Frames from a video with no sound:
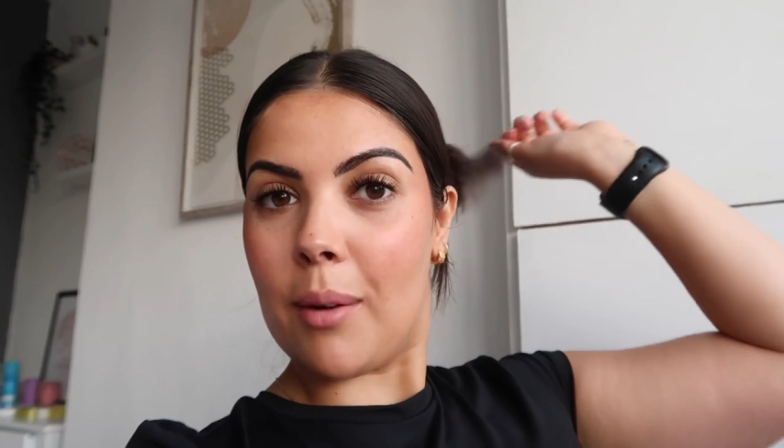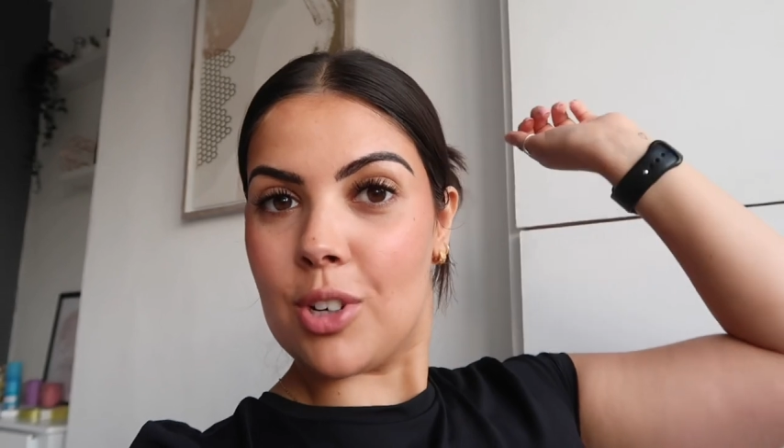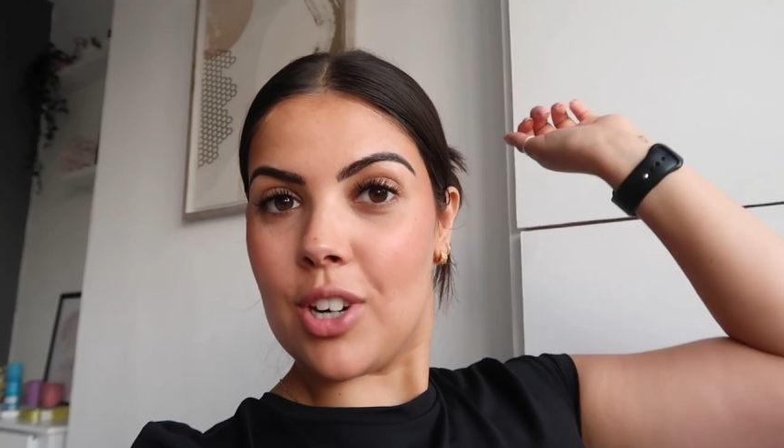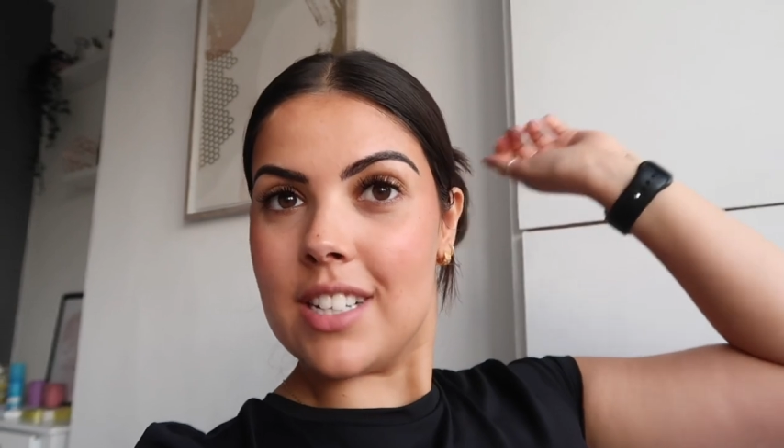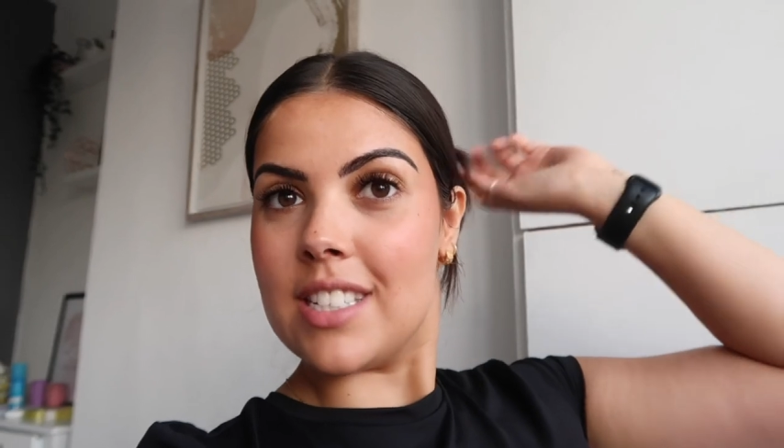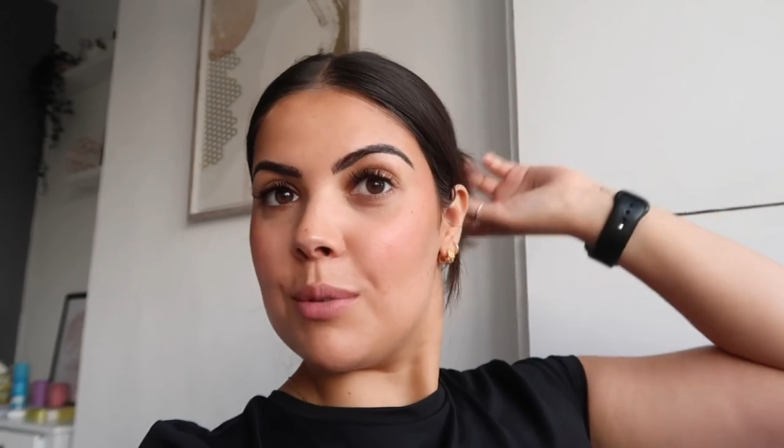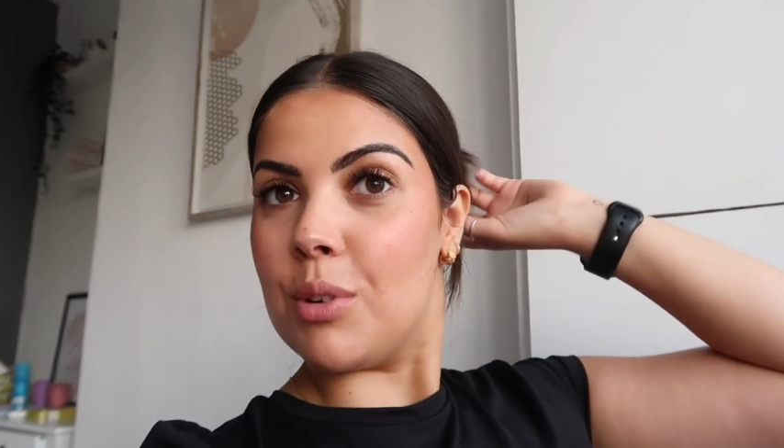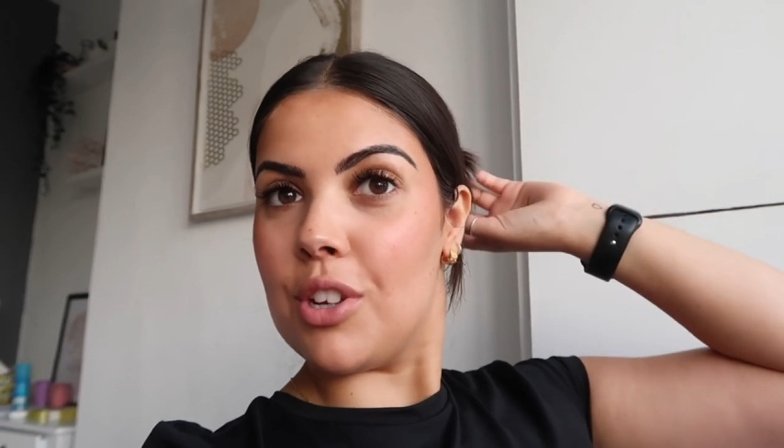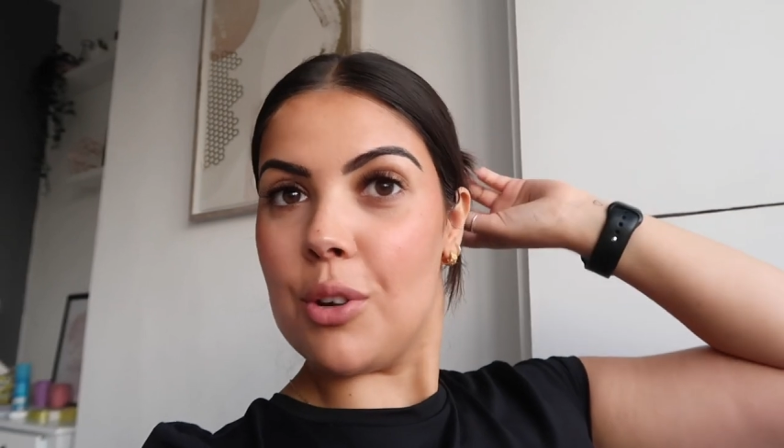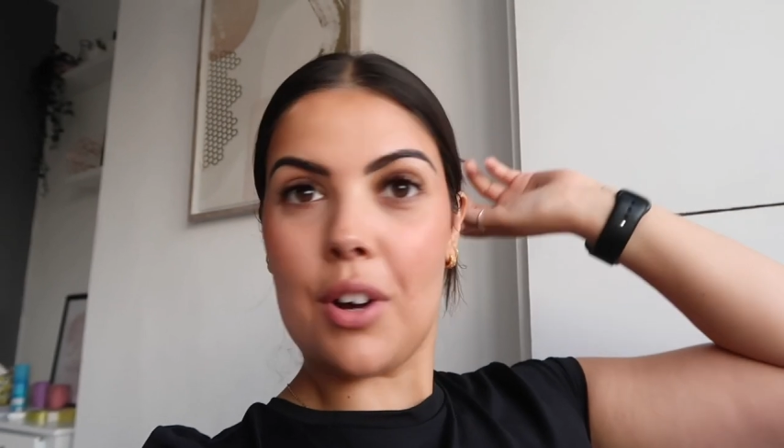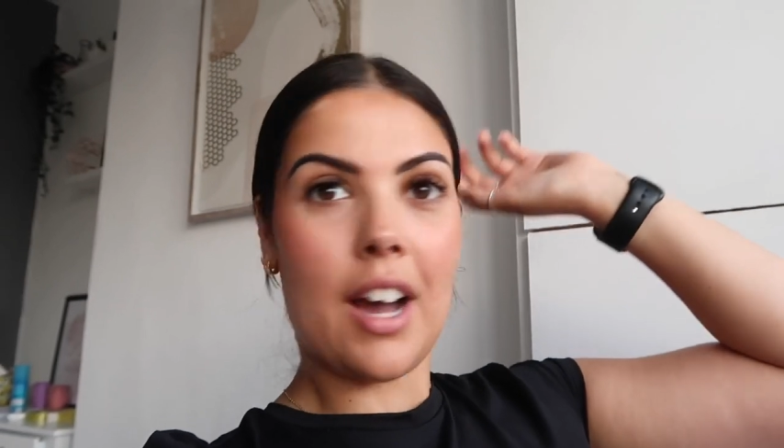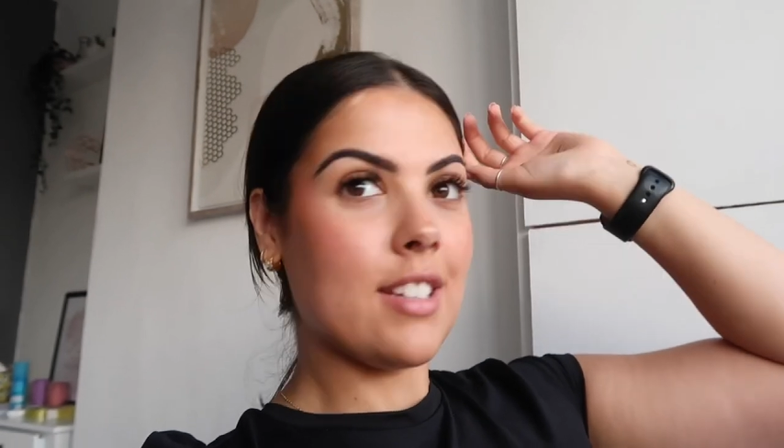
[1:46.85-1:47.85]
I'm trying to see what
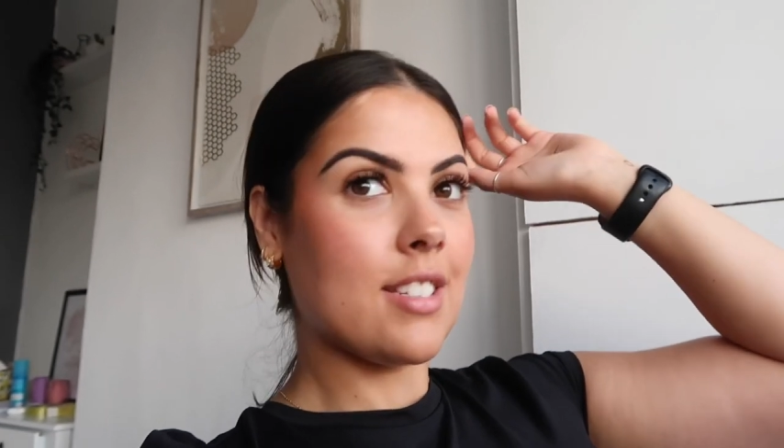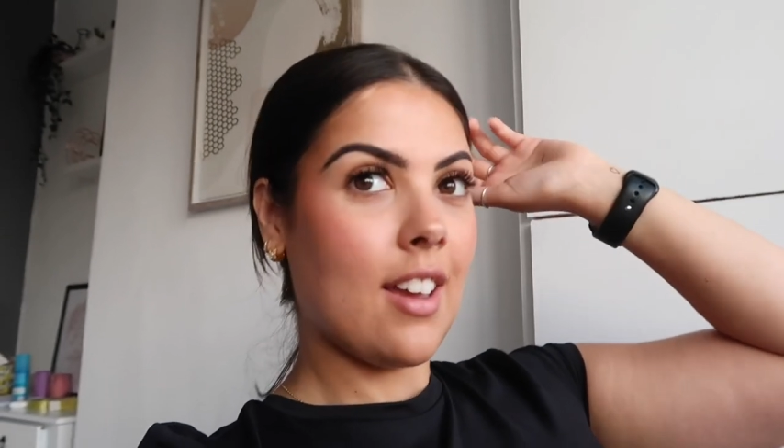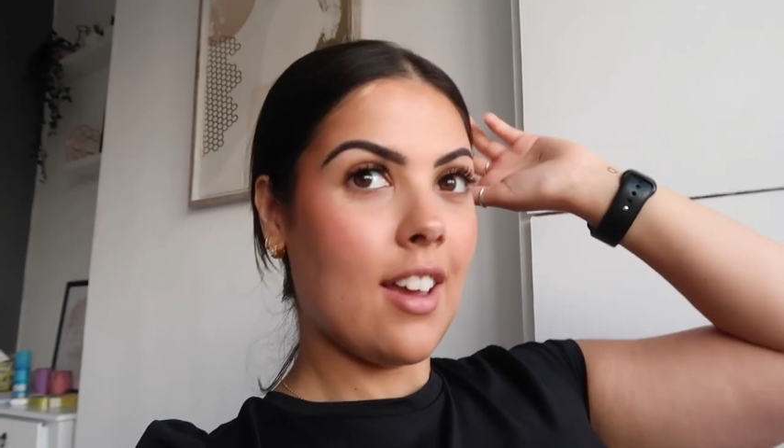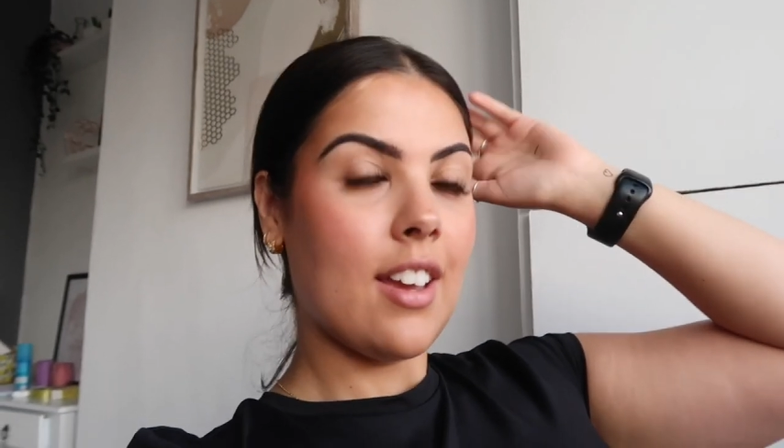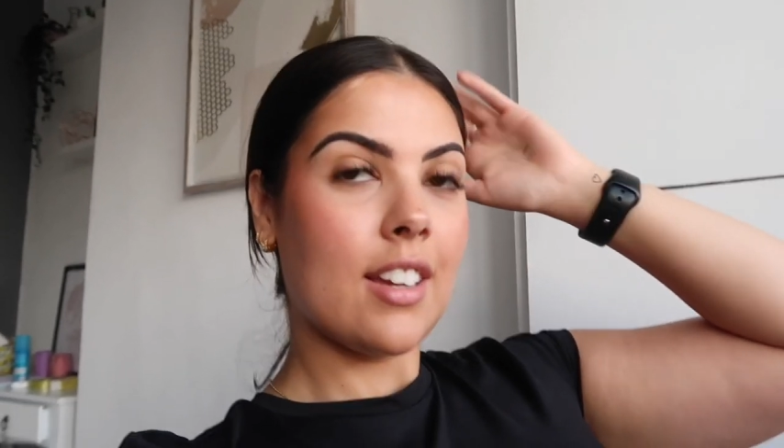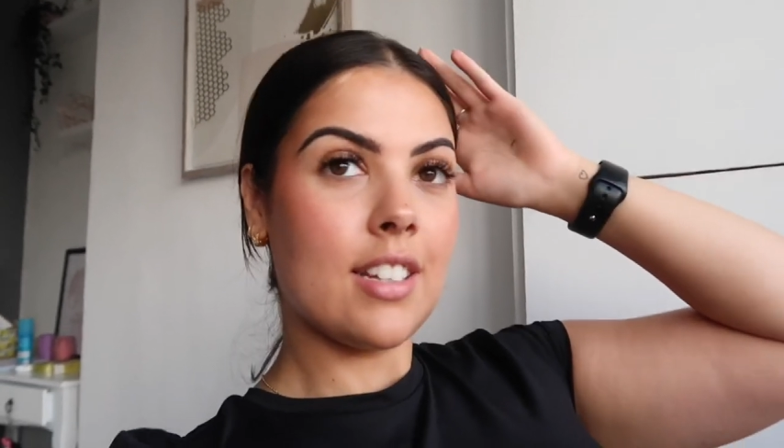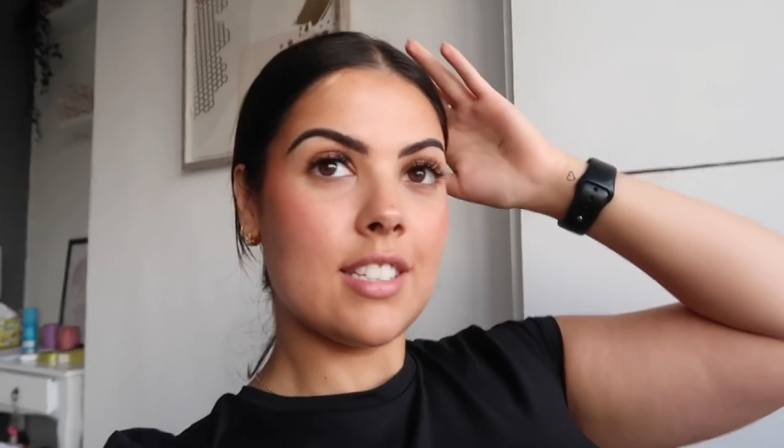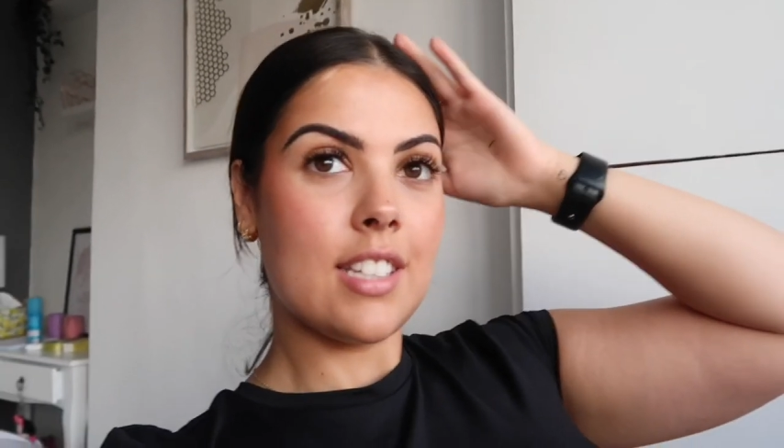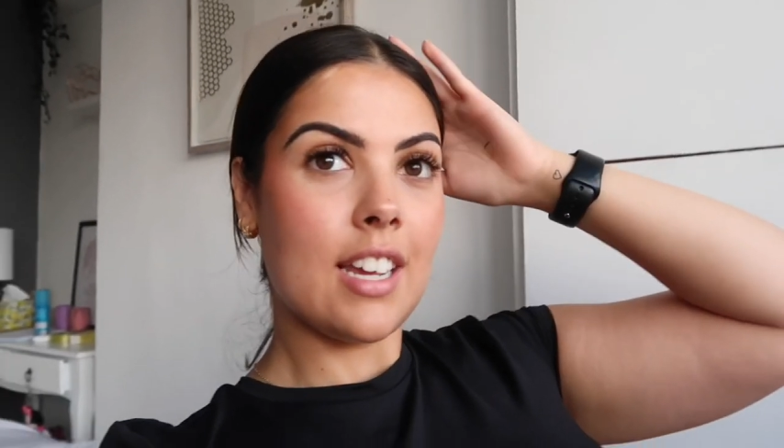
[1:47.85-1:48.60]
you guys can see.